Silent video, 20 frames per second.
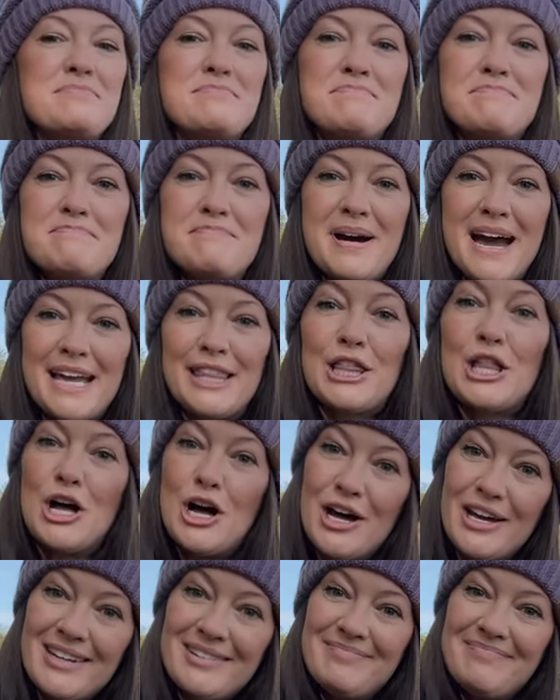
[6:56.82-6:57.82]
my
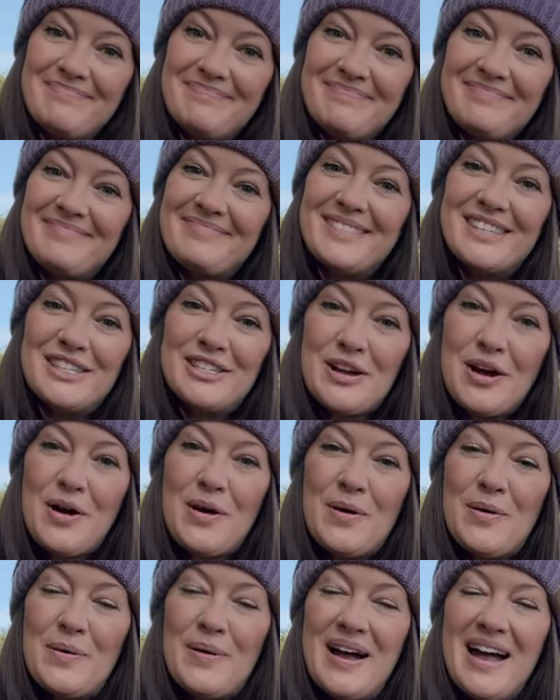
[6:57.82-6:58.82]
lawn.
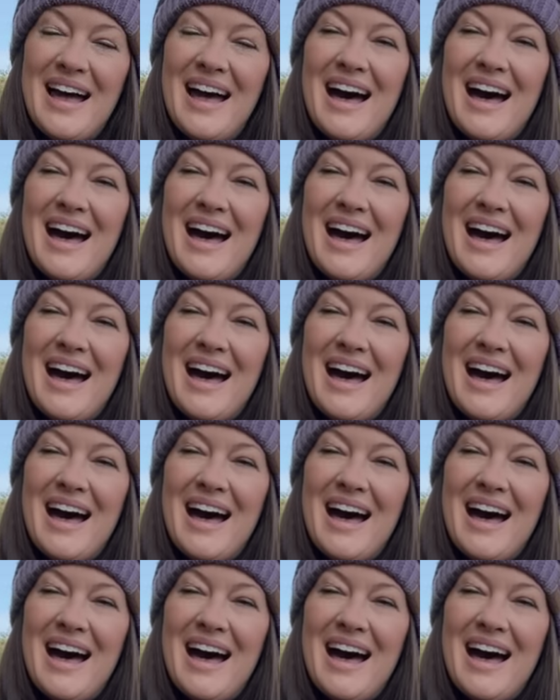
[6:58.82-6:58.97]
So